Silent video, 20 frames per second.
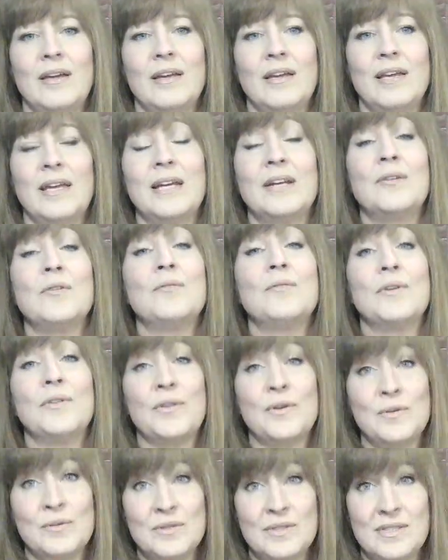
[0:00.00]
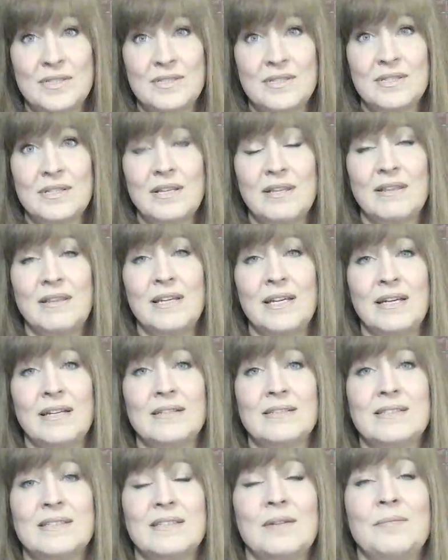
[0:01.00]
get over those
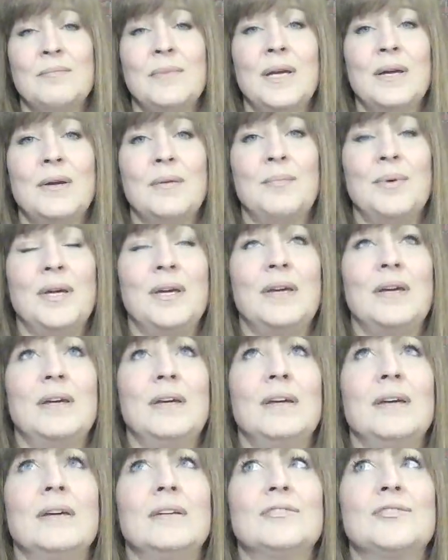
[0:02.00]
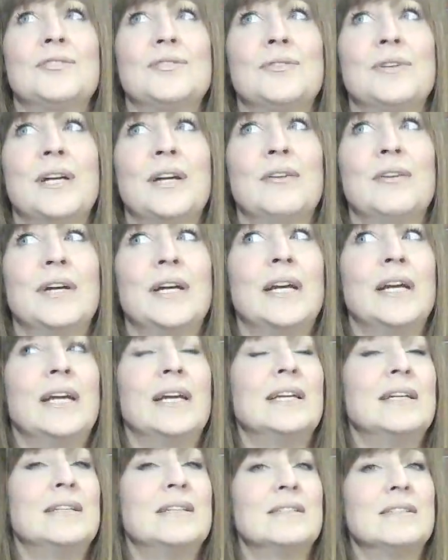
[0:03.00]
things that may be triggering
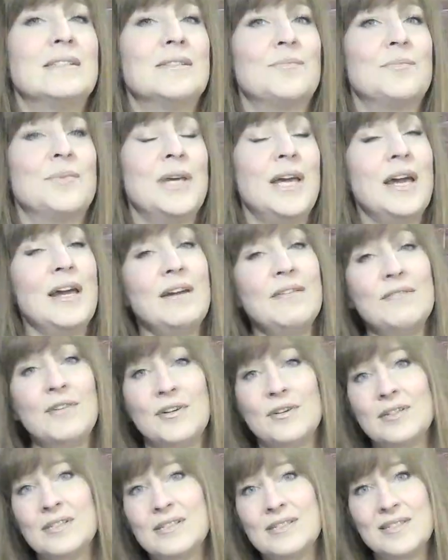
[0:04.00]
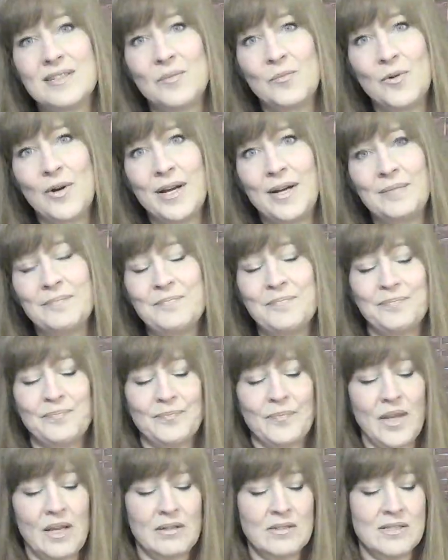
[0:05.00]
his behavior in some way.
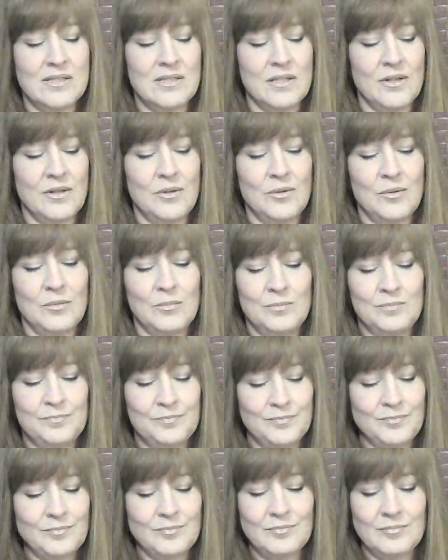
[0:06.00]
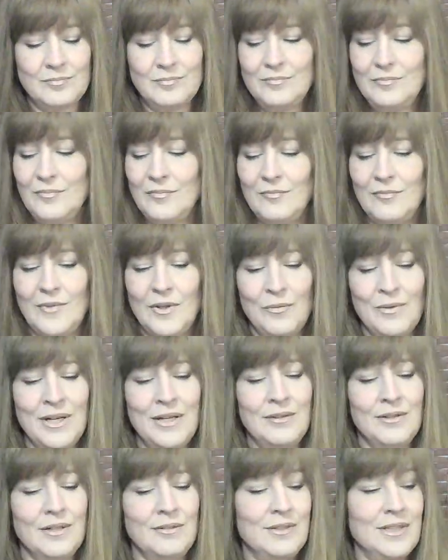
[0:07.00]
So
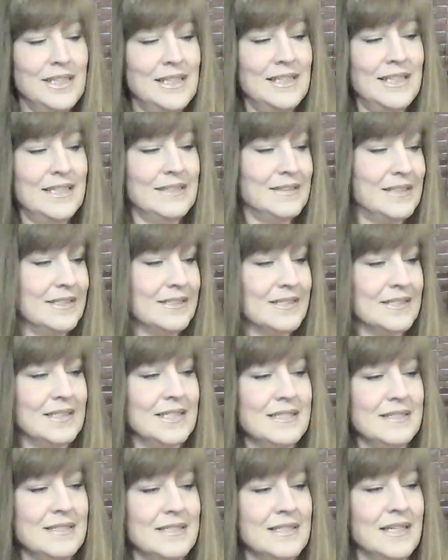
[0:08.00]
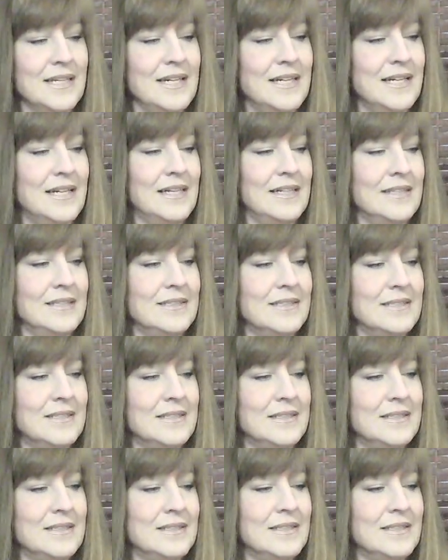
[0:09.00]
wow, I really like this. Let's get